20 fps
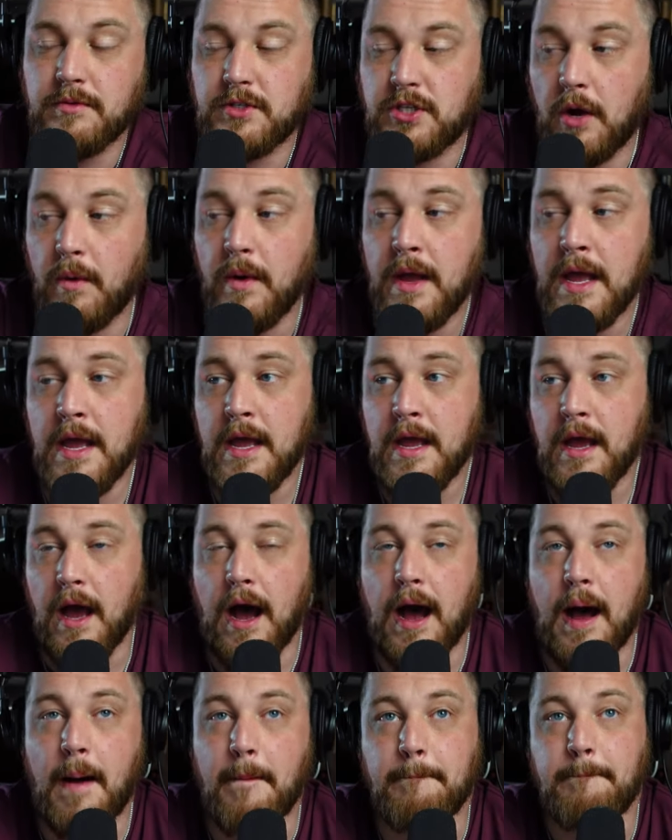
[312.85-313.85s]
So,
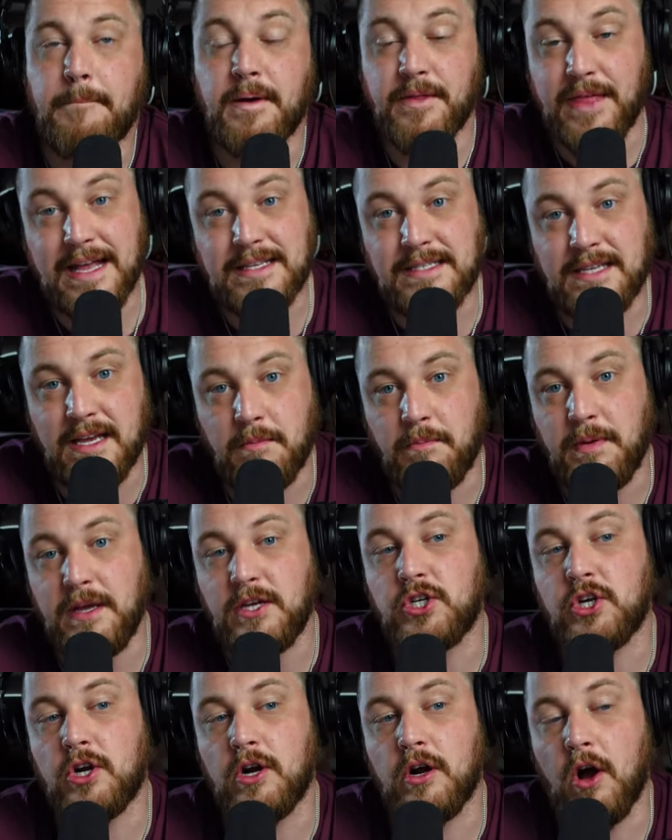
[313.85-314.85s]
um, but that's it. Be
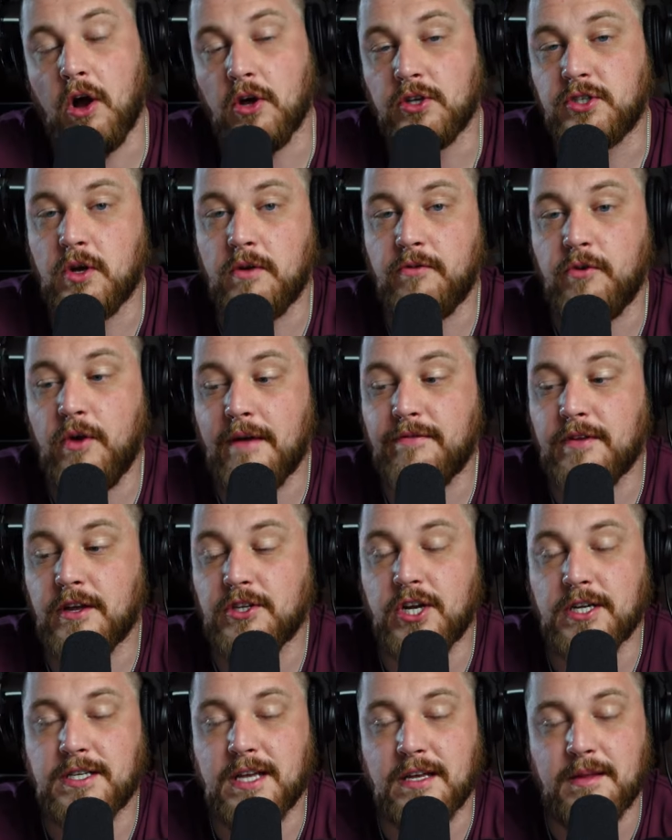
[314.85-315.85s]
sure also, if you have
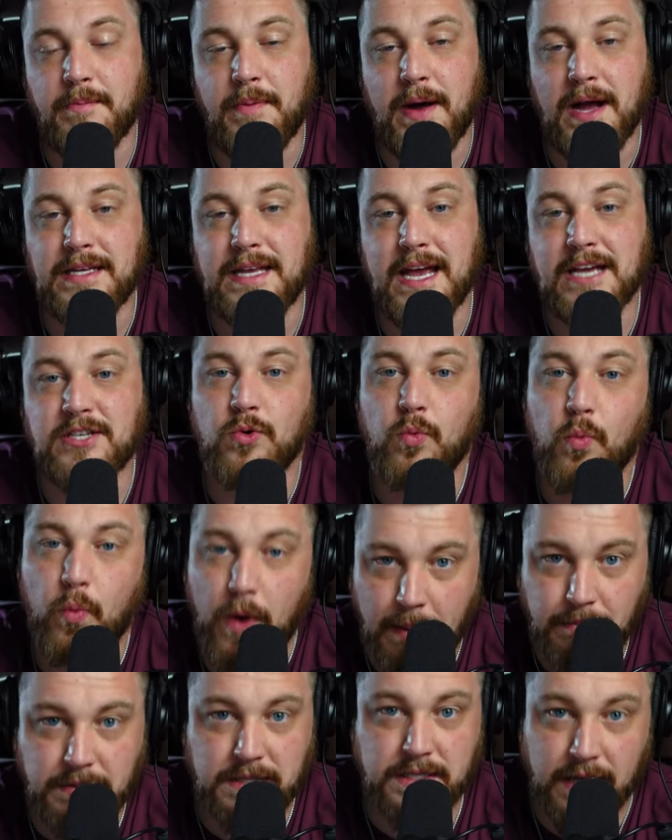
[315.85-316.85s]
not checked out the podcast
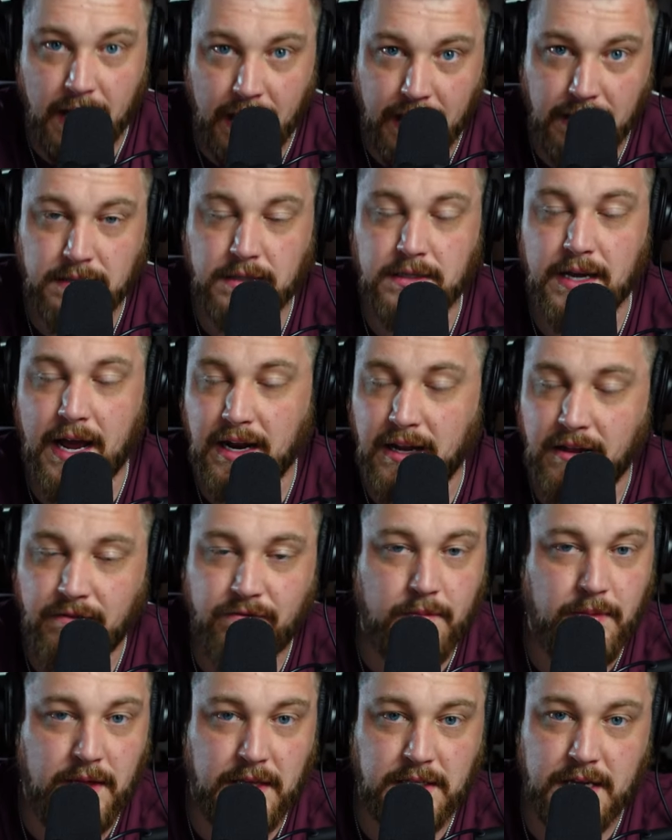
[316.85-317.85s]
website, dieting
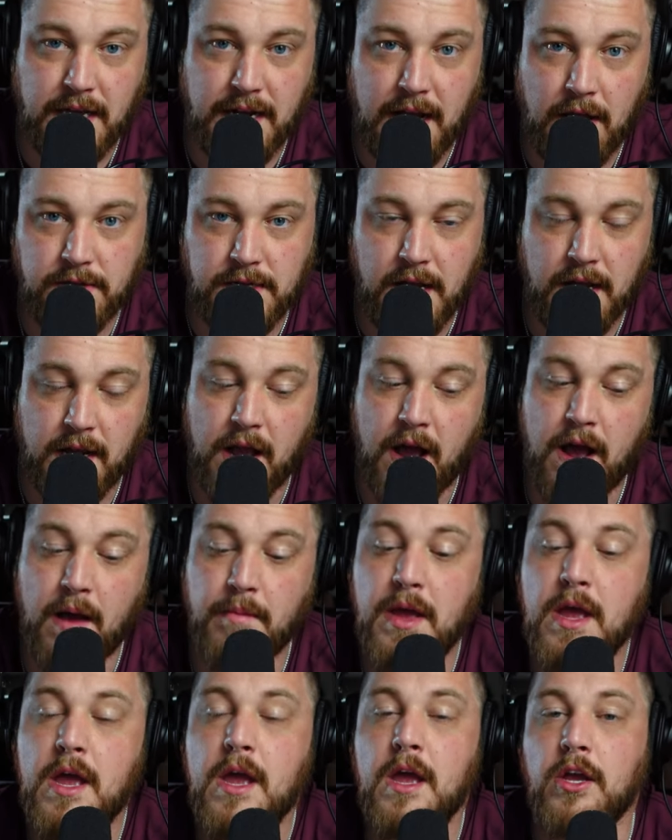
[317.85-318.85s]
from the inside out dot
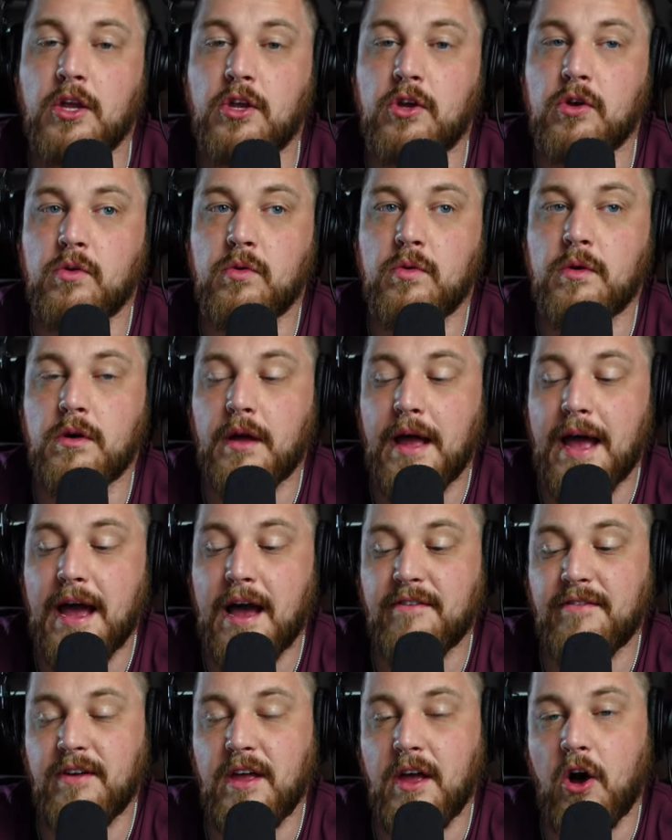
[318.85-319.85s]
com, you will
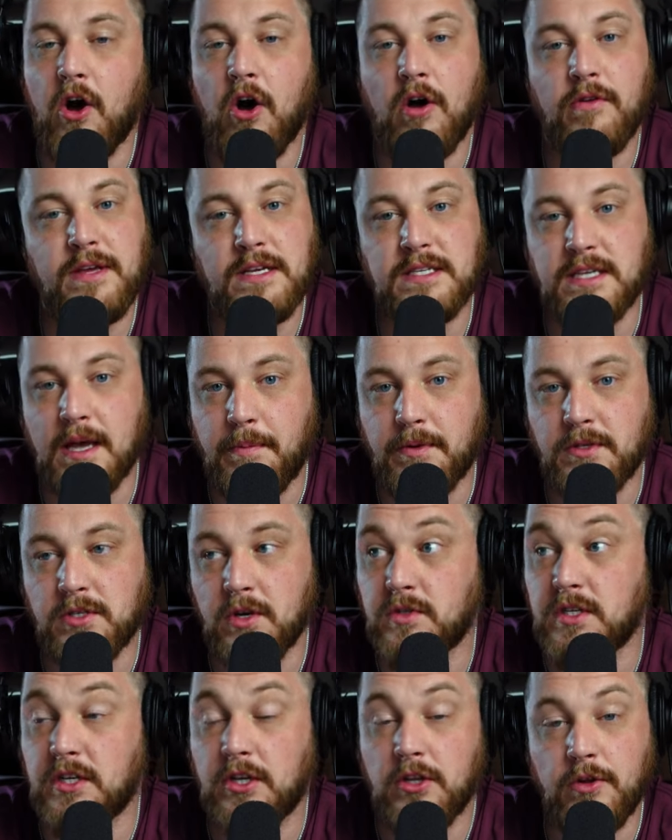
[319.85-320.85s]
have all these
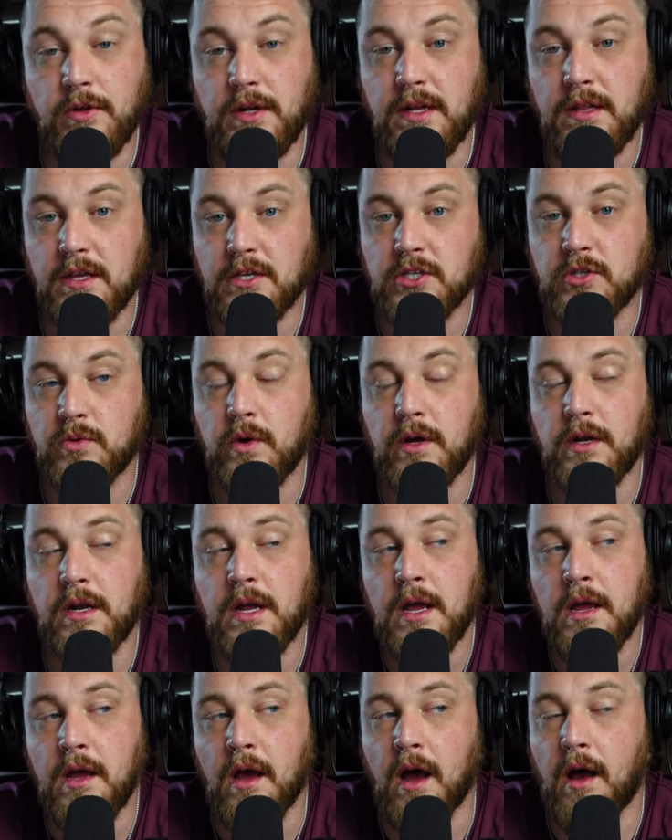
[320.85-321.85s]
episodes, including this one,
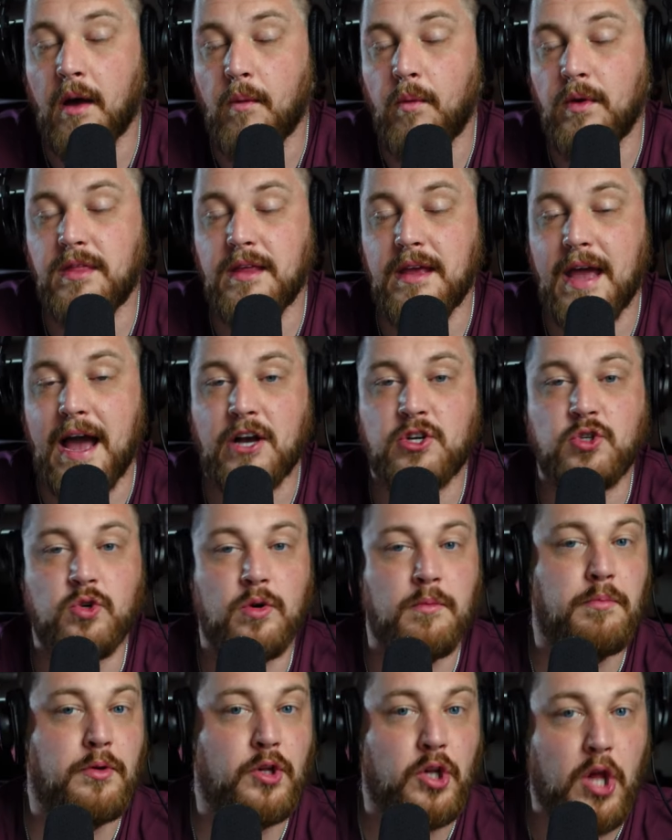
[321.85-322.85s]
uh, with the
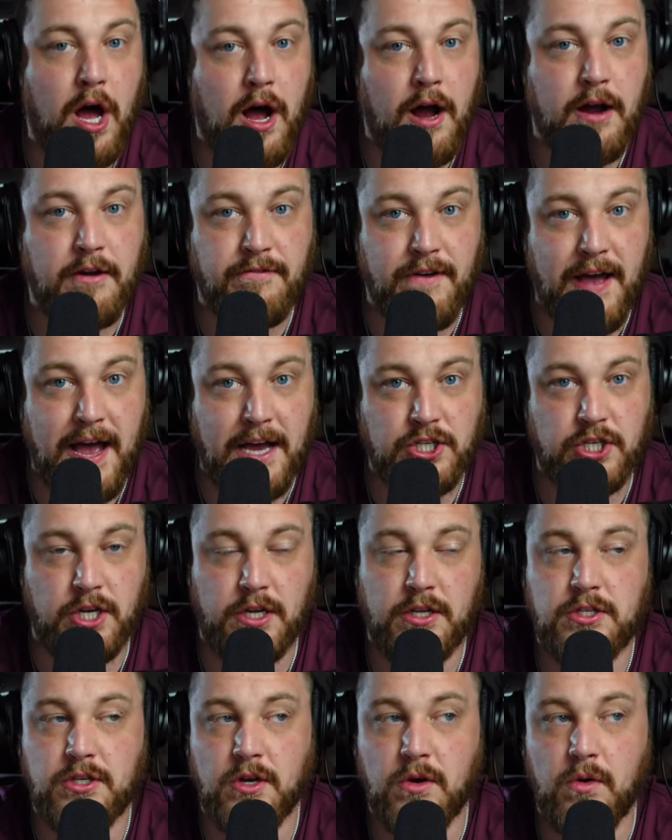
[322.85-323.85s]
actual blog
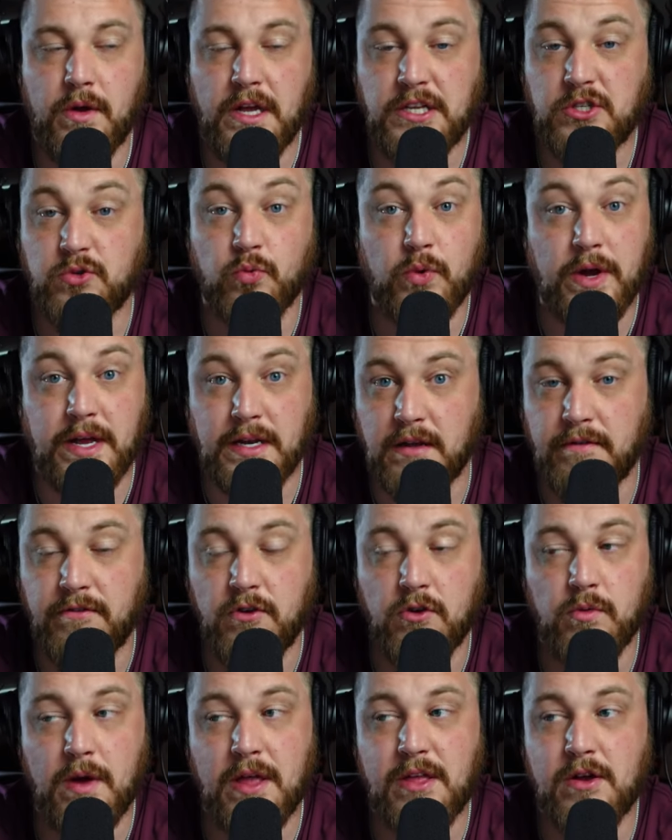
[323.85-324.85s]
fashion. So it's written
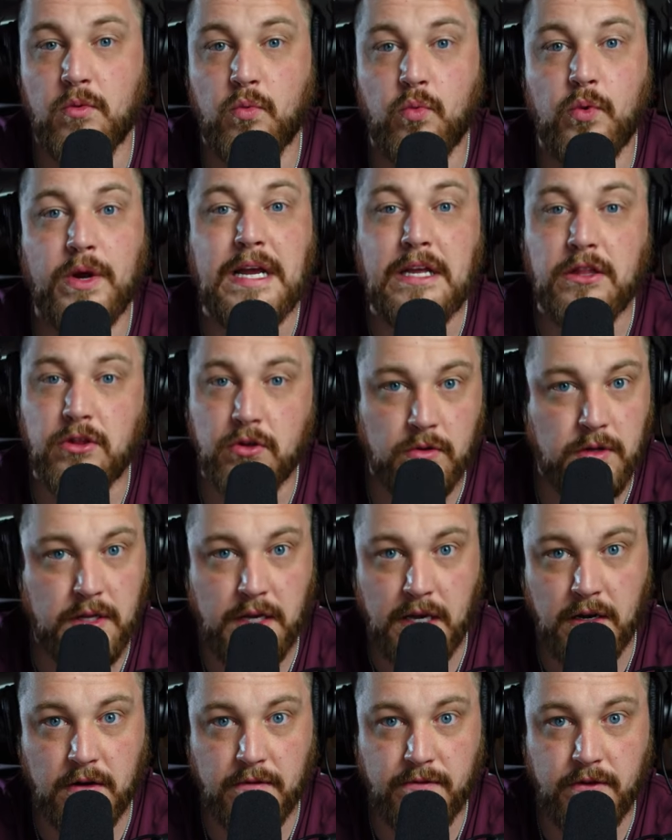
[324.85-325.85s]
if you'd rather read through
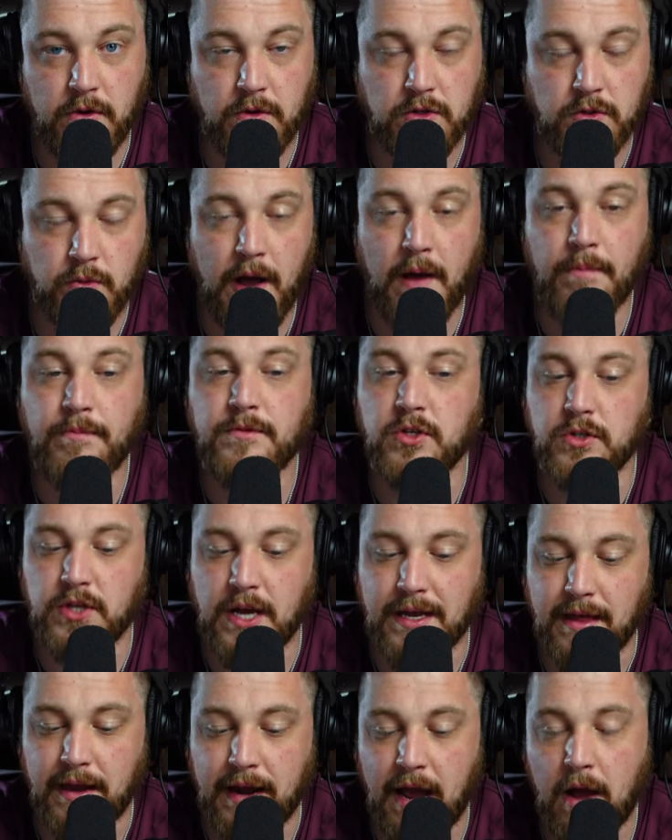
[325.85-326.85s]
the interview as well. So
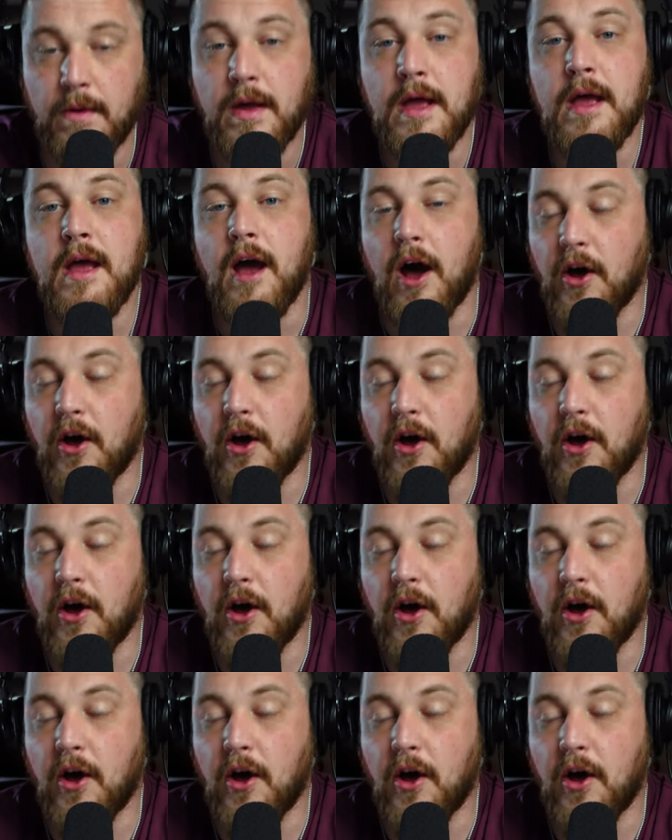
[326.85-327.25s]
check that out.